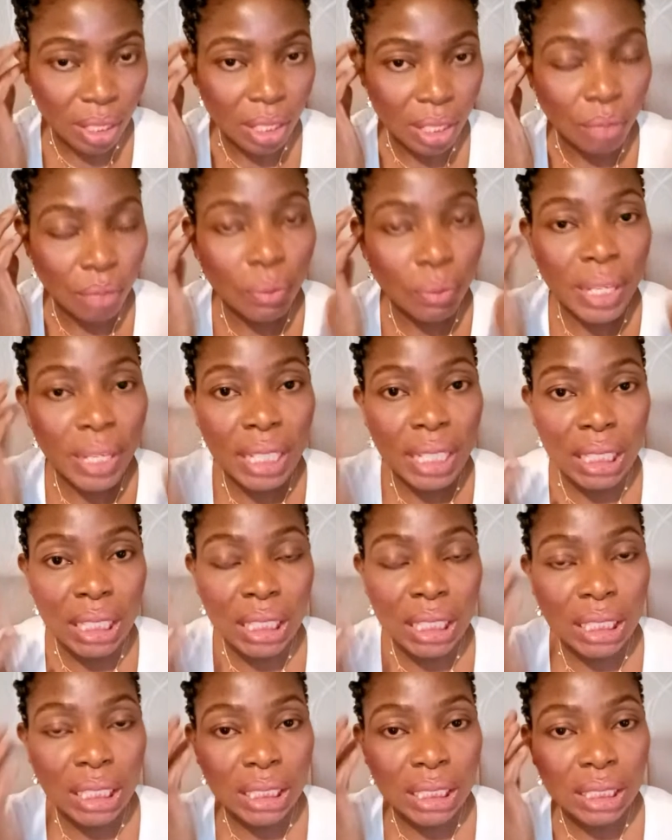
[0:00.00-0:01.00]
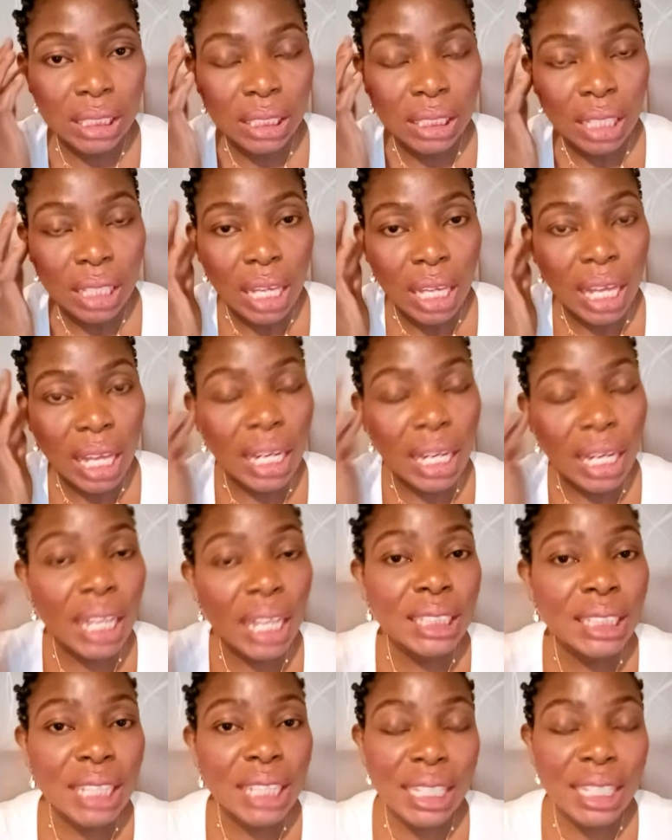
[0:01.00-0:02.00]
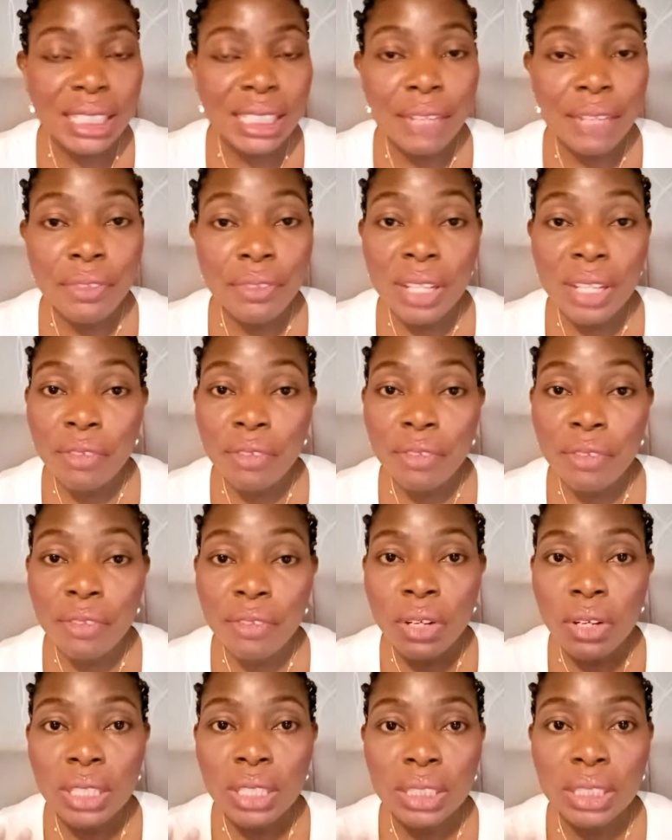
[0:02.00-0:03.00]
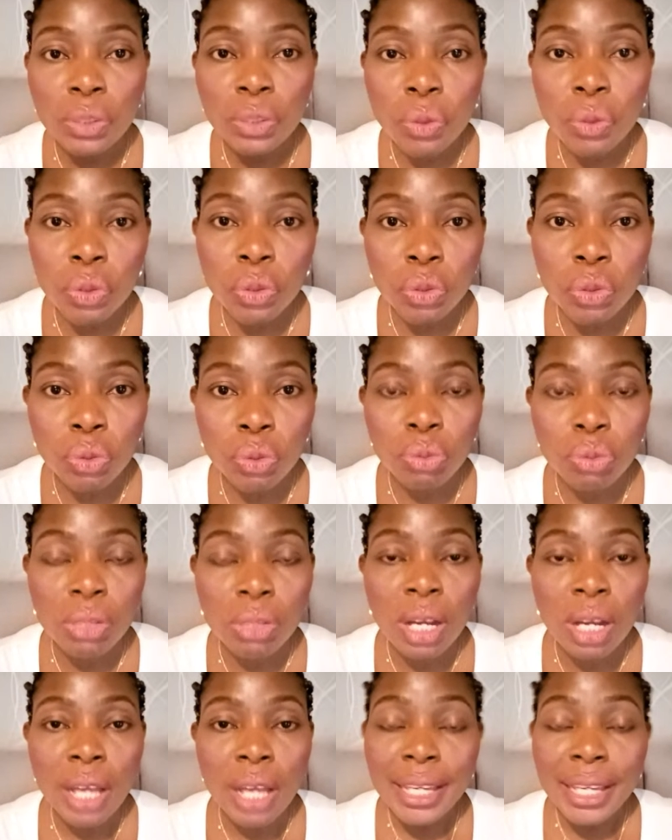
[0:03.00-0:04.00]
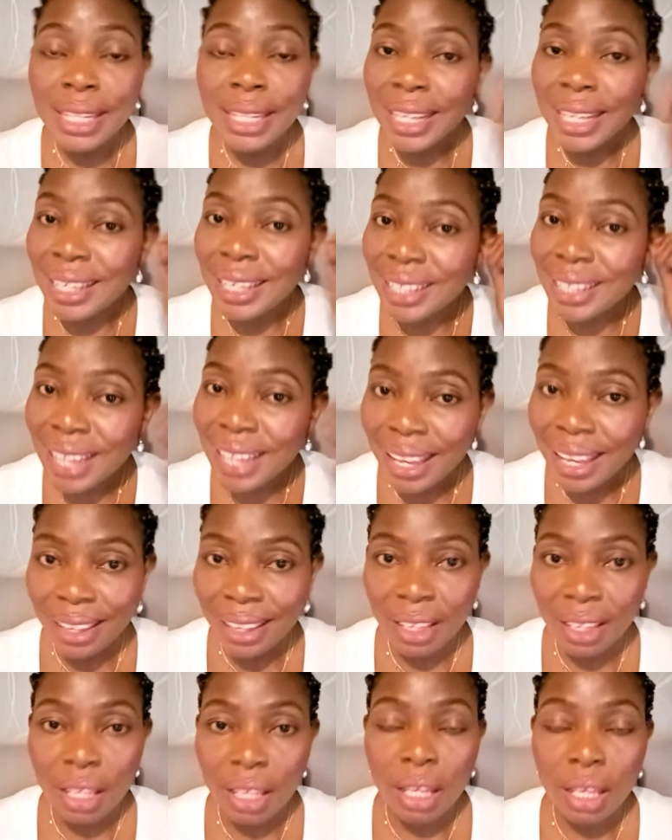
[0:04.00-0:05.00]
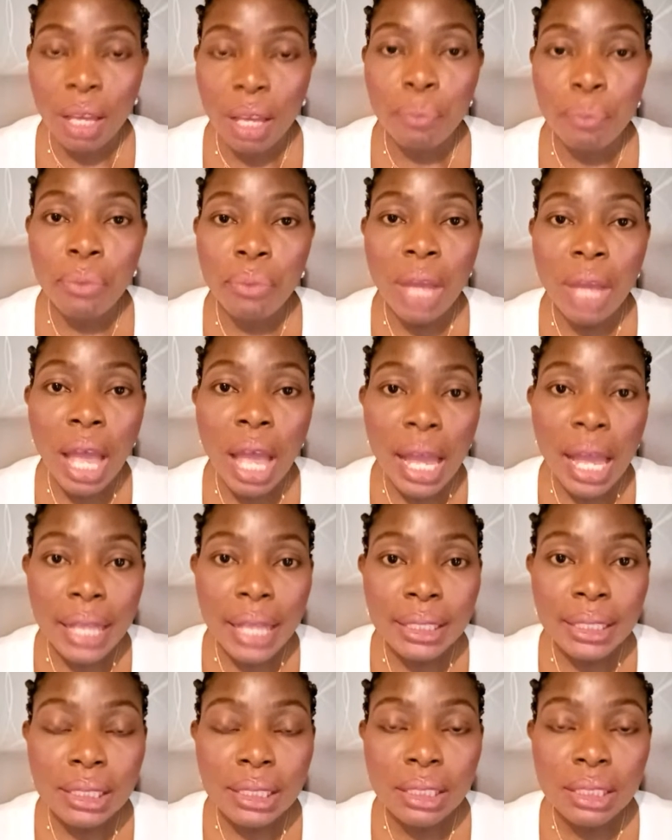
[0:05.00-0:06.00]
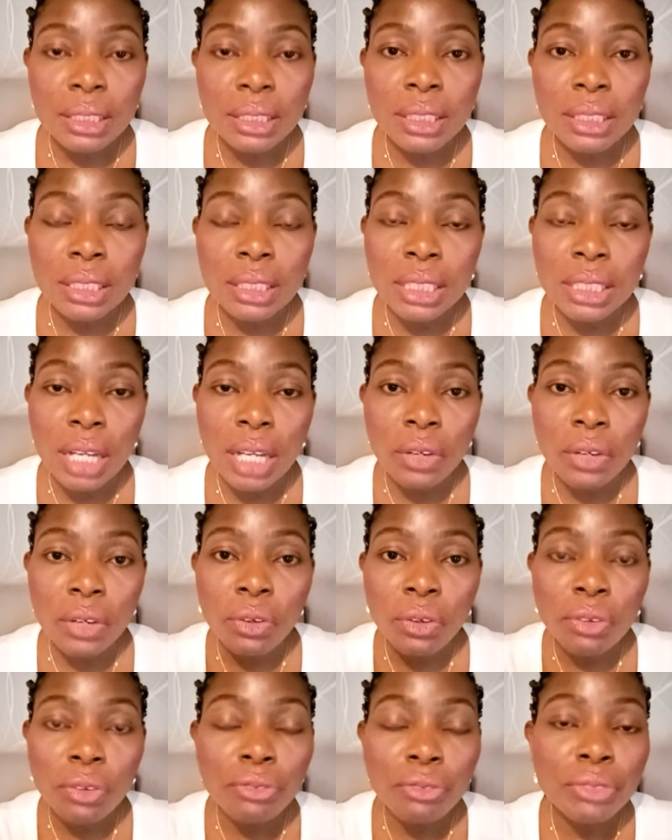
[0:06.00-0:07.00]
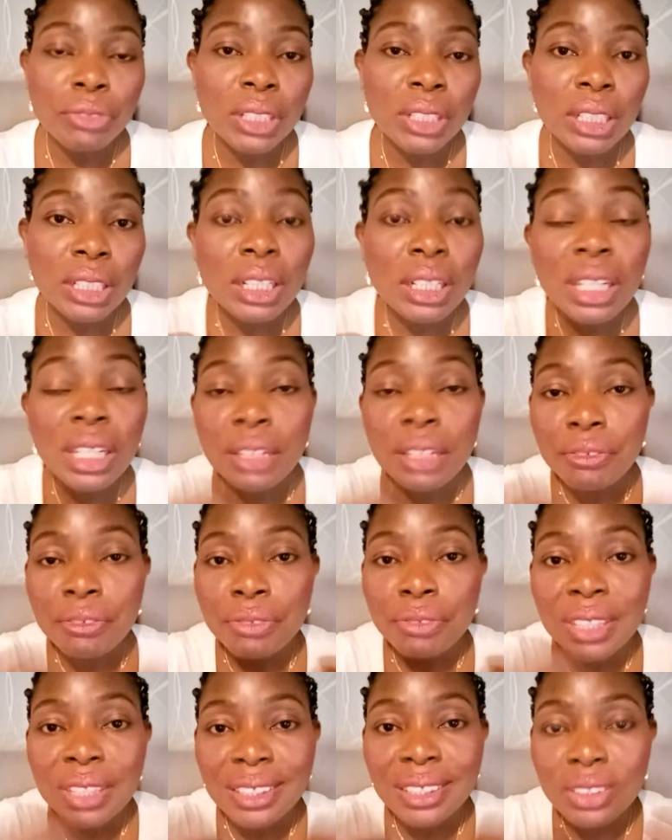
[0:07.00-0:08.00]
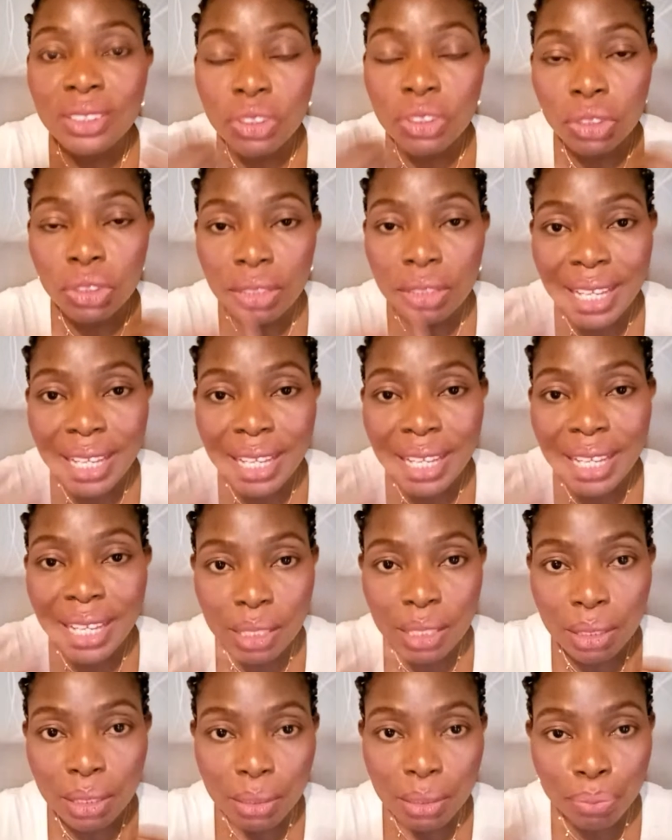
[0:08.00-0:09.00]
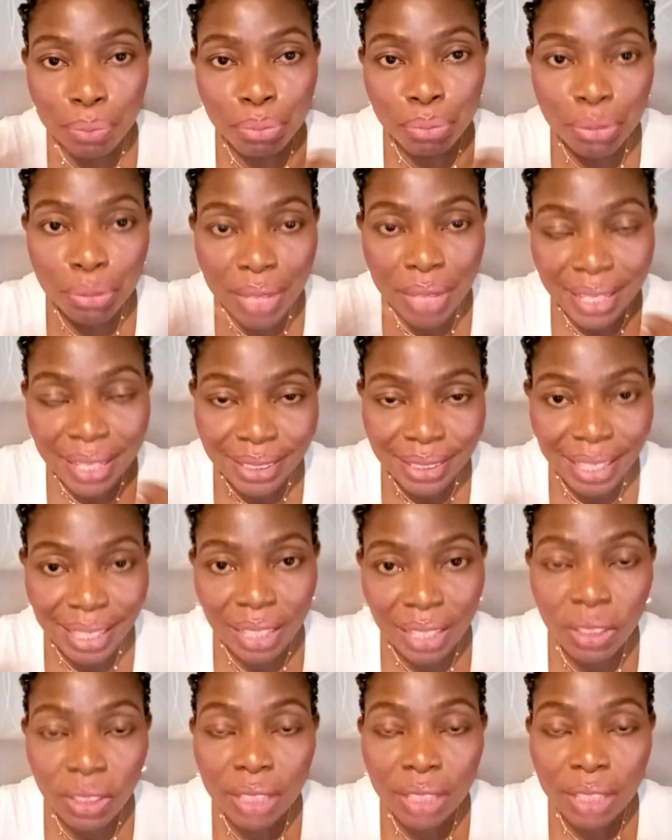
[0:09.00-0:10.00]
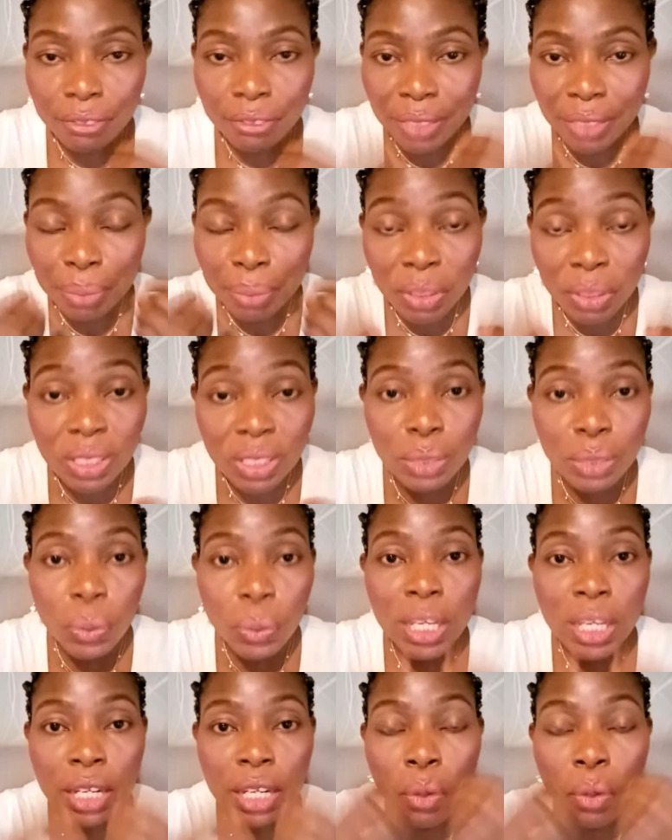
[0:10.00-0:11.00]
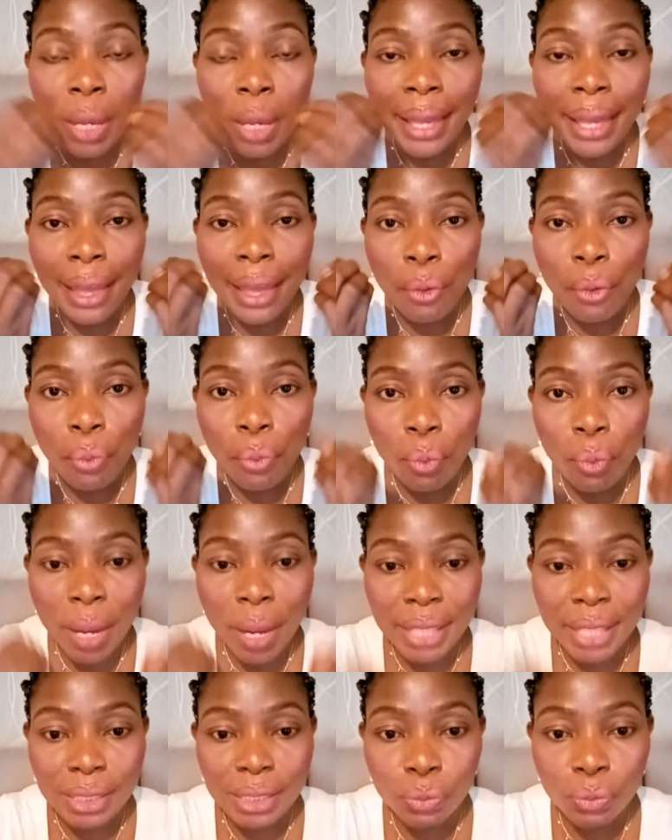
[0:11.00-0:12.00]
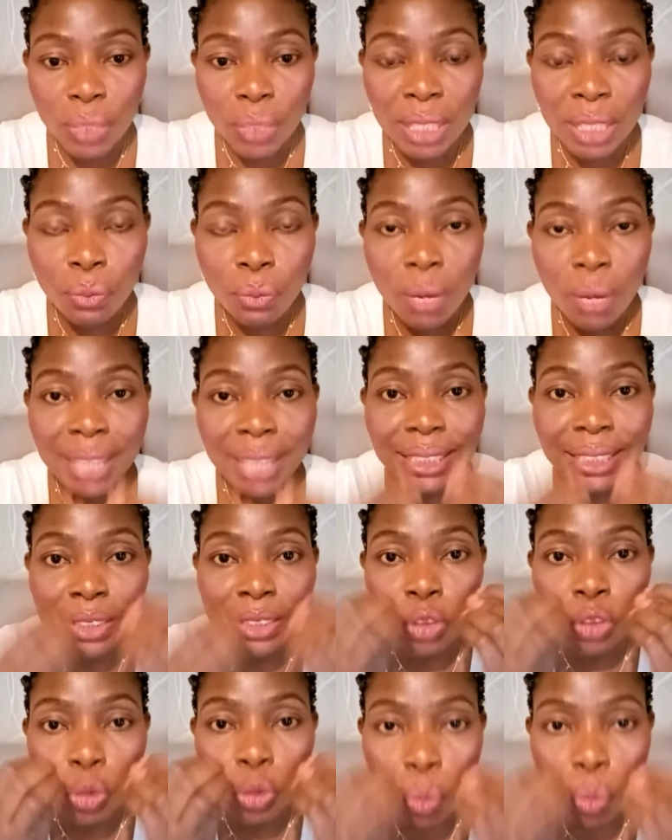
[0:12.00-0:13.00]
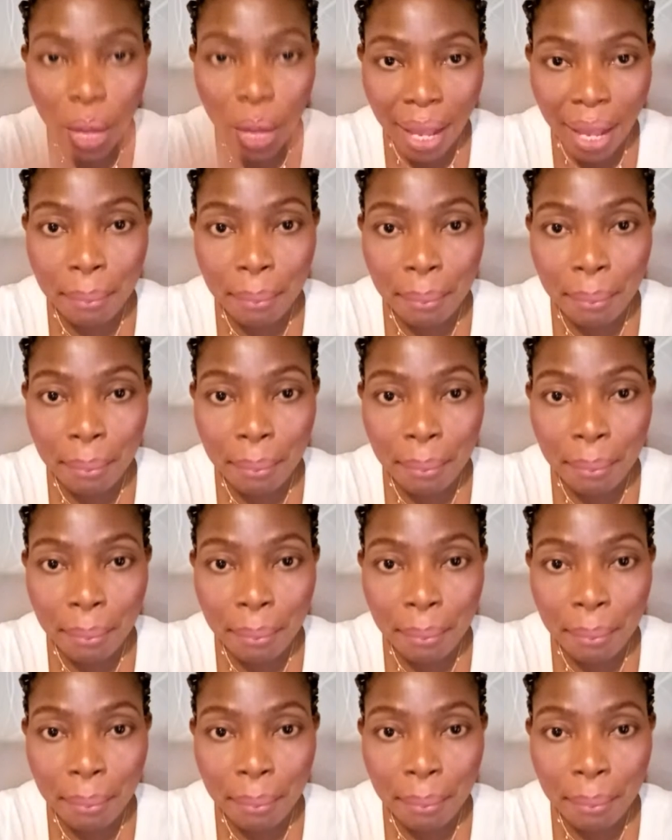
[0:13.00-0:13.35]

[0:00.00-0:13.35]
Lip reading: when e need. And that time sef e dey follow us dey go school, e dey hear, but teacher no go fit, e no dey fit express am, e no dey fit, because e no get words when e wan take talk am.